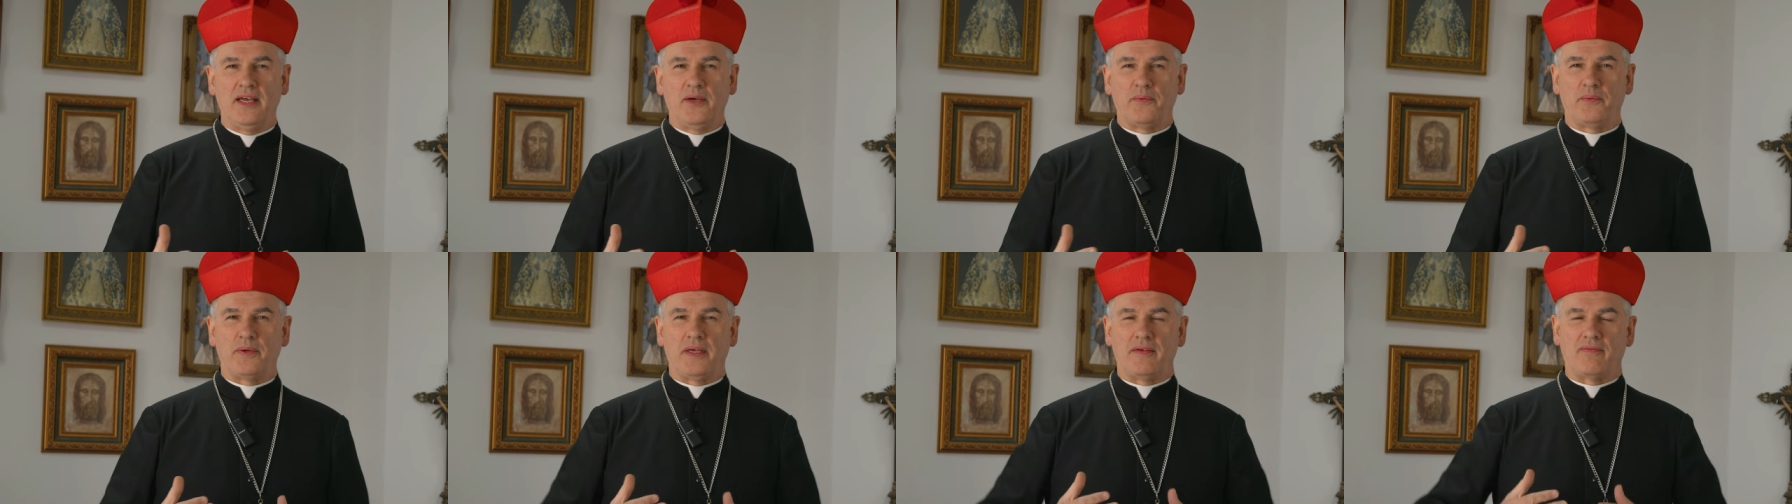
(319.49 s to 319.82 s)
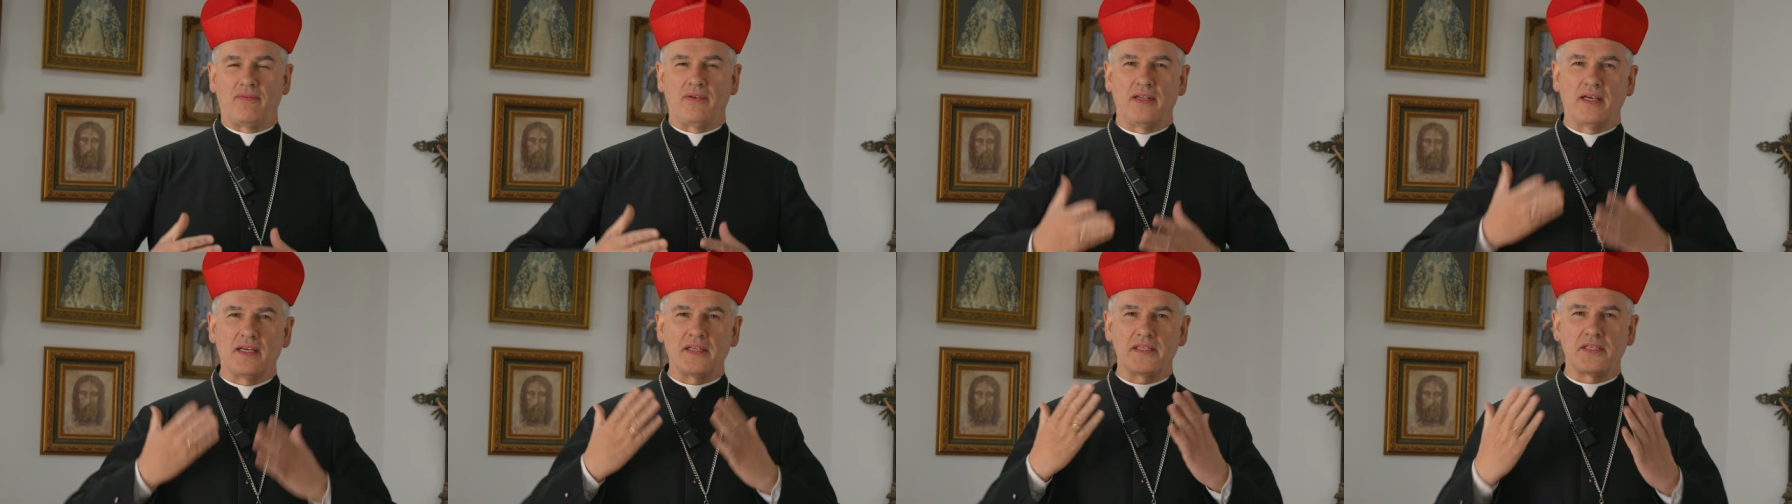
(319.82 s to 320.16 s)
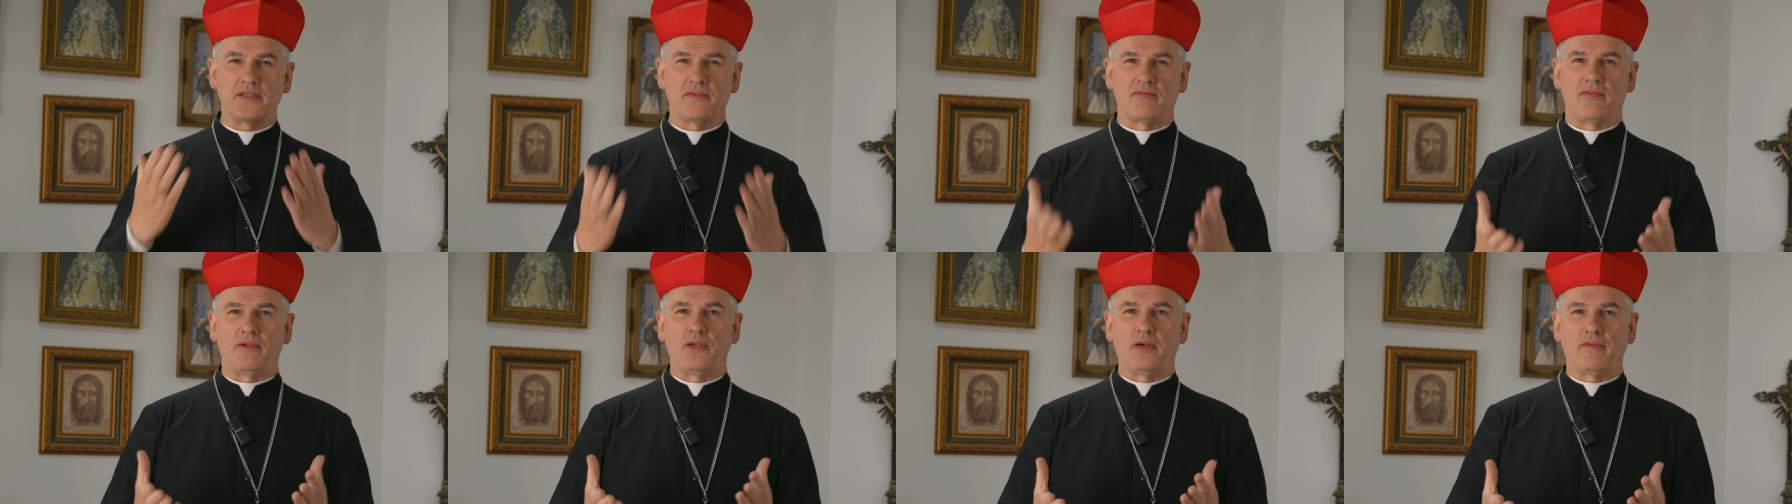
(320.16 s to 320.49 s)
We have lots
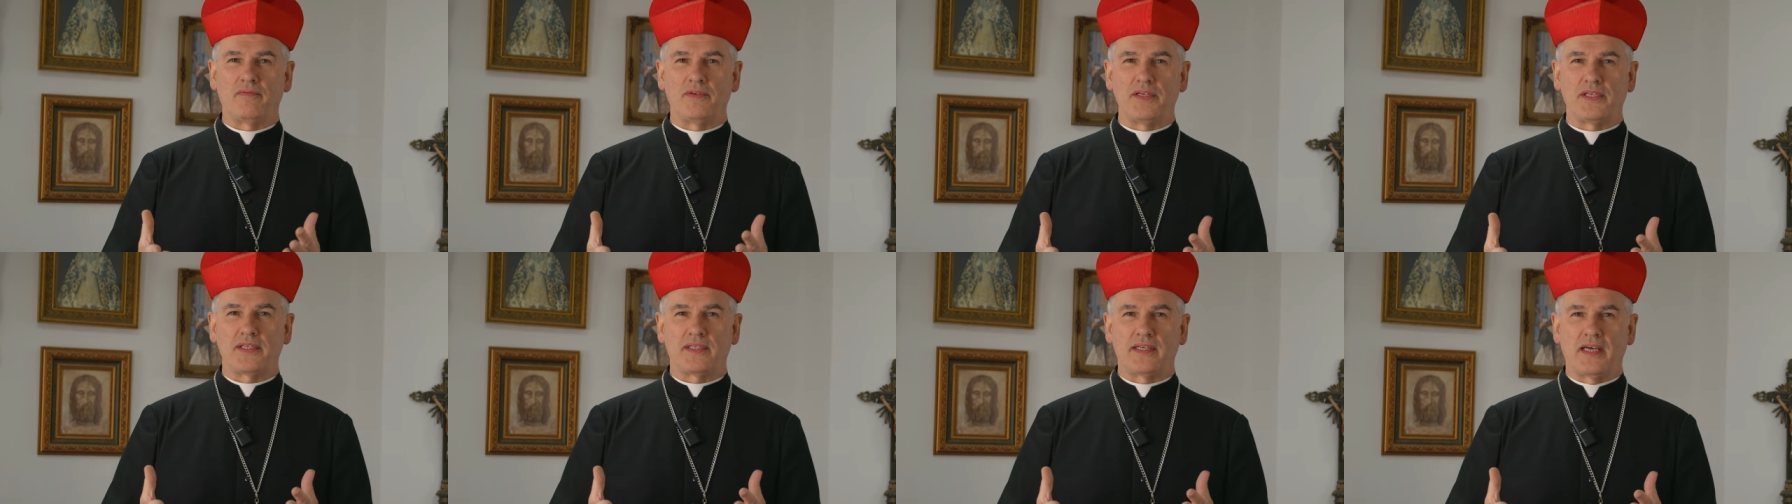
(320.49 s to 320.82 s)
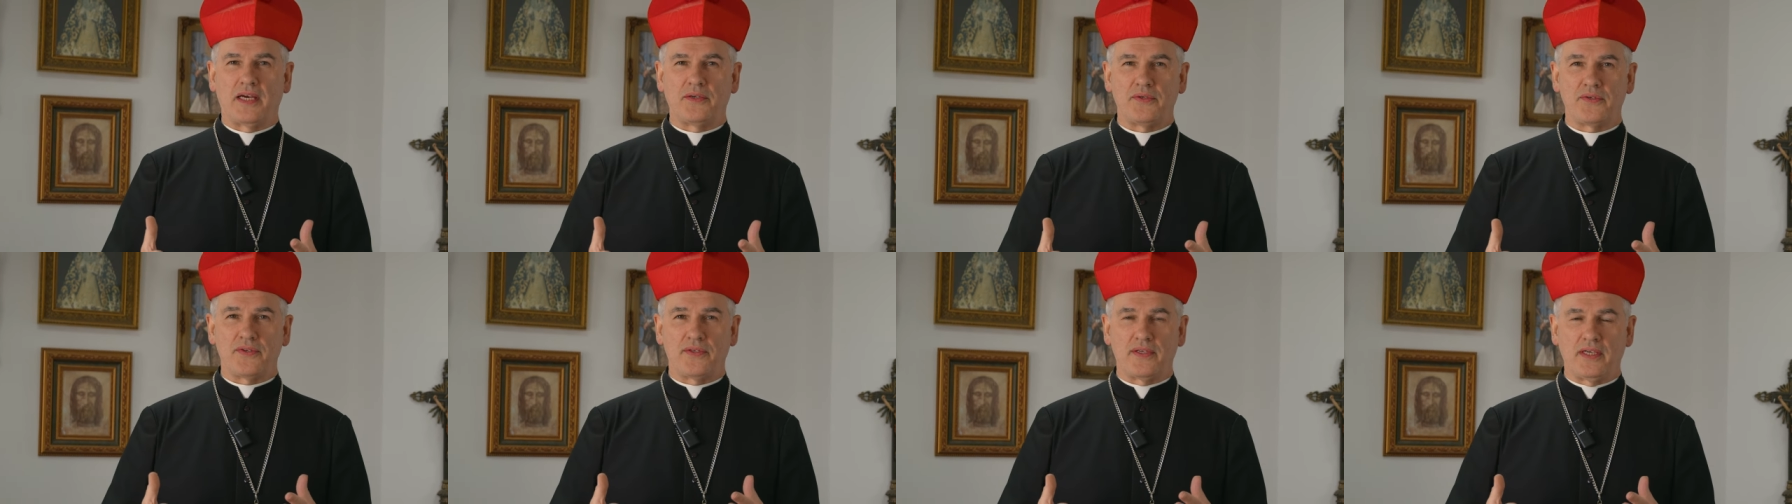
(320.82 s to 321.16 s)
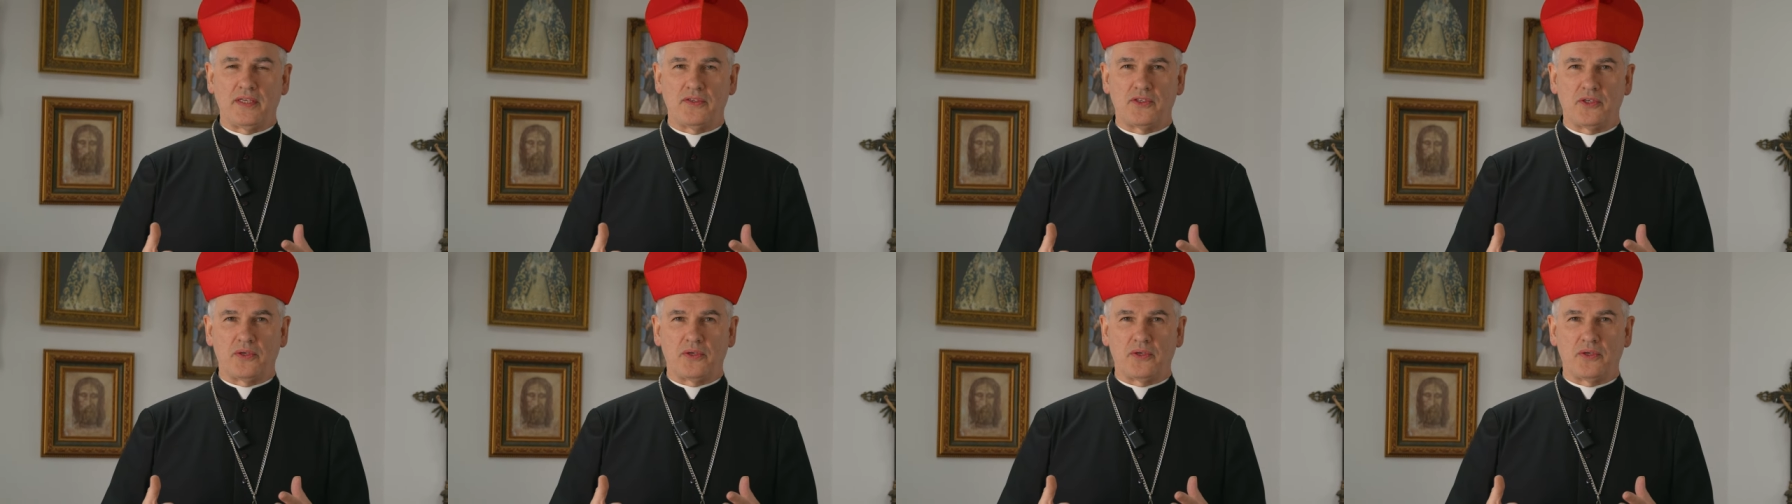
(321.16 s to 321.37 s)
of lovely statues of St.